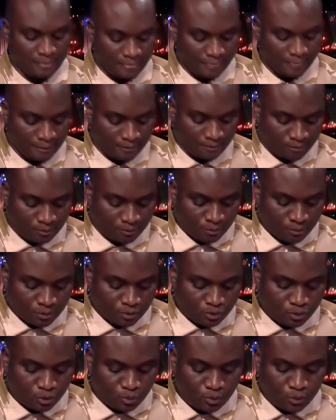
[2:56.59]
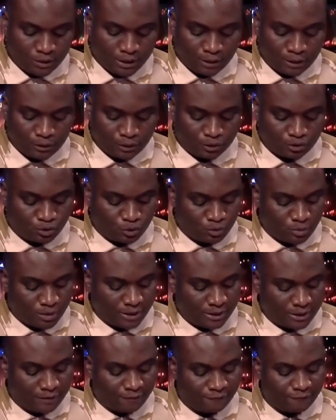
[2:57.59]
A soldier who shares military
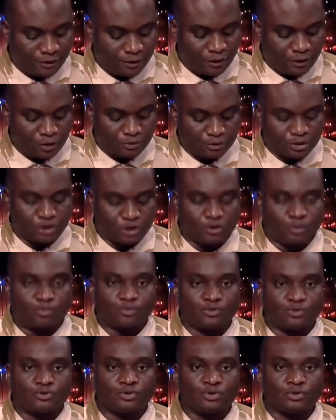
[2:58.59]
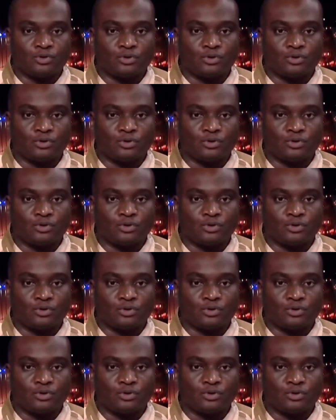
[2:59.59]
secrets with the enemy